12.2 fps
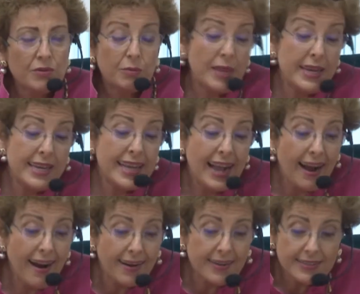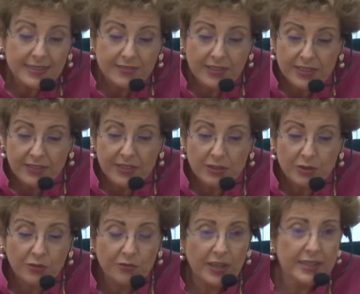many cars, it's very difficult
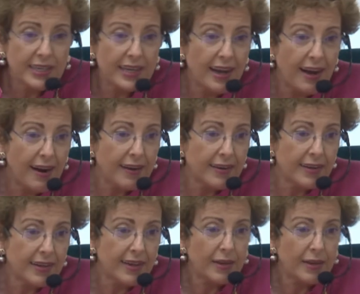to find the car